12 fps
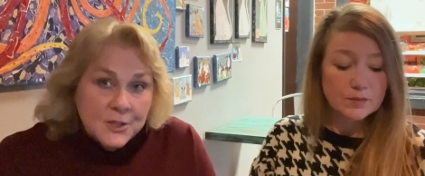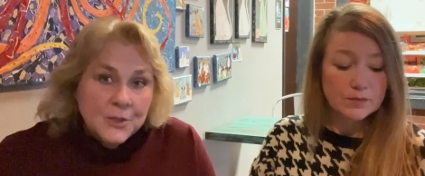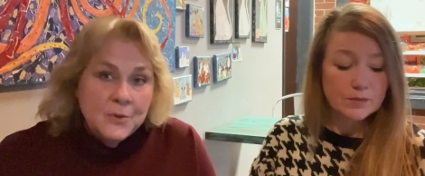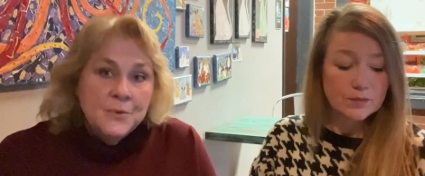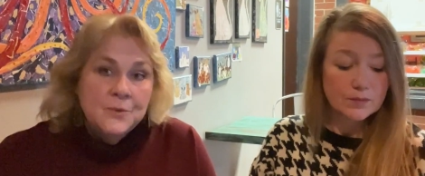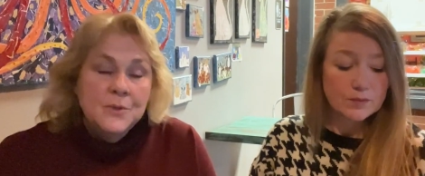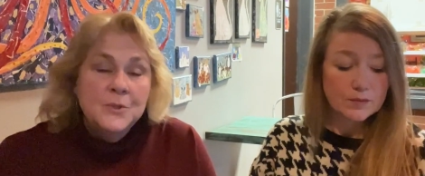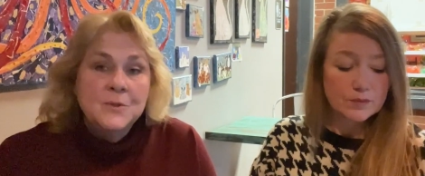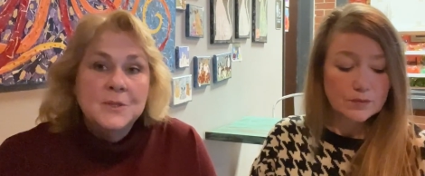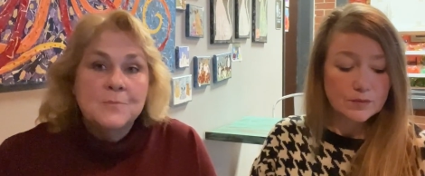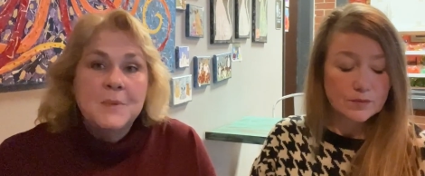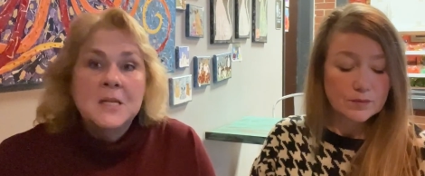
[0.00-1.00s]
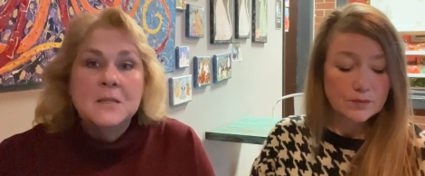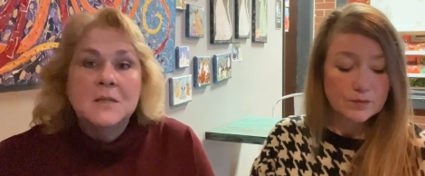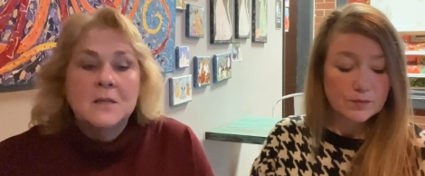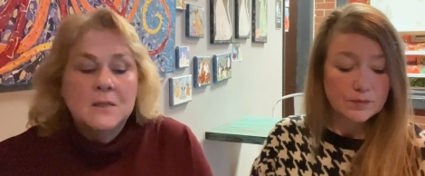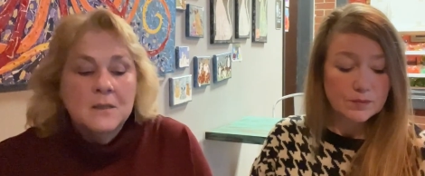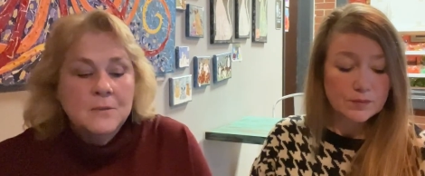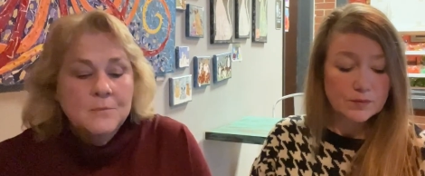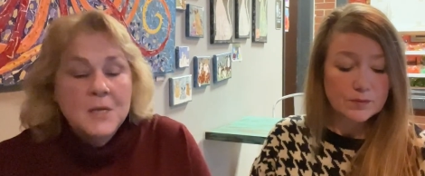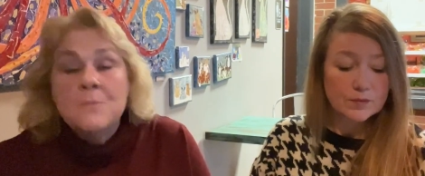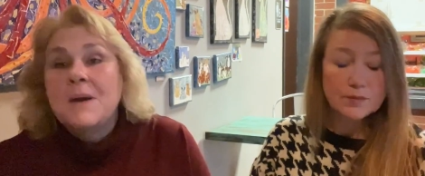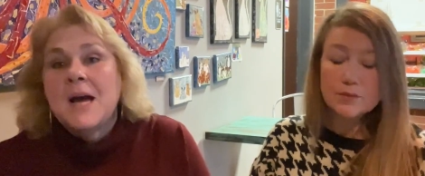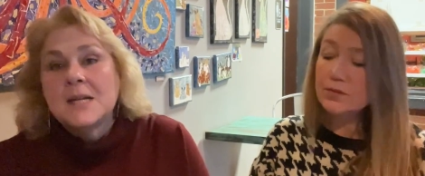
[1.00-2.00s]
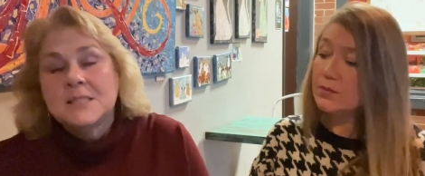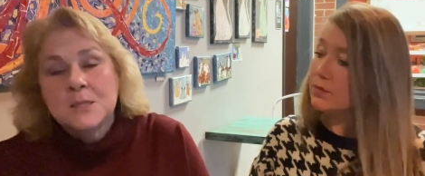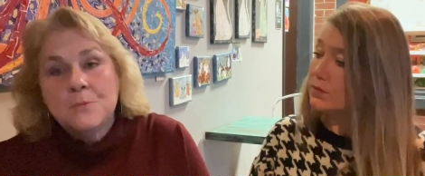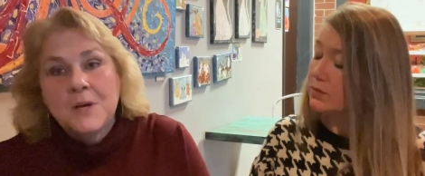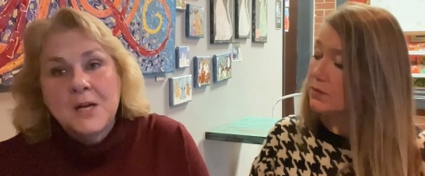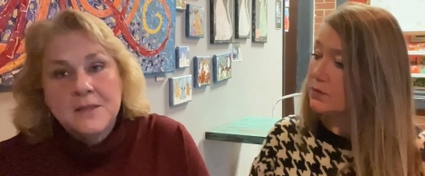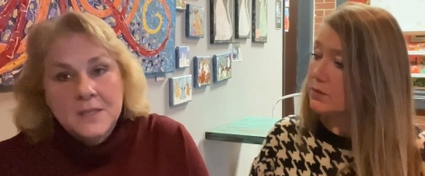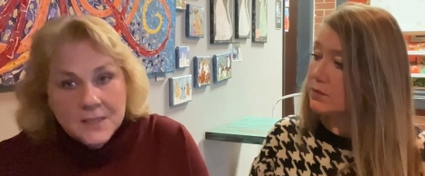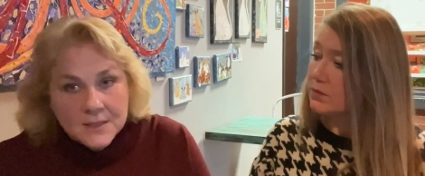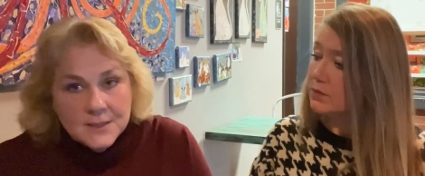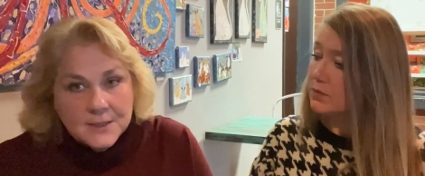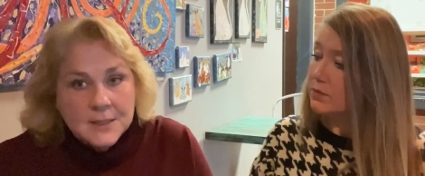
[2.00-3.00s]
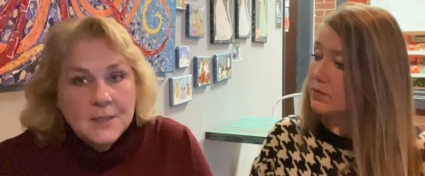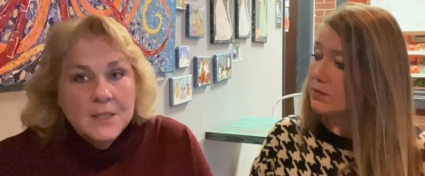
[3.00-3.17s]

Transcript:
Speaker 1: who, who's been um, impacted by this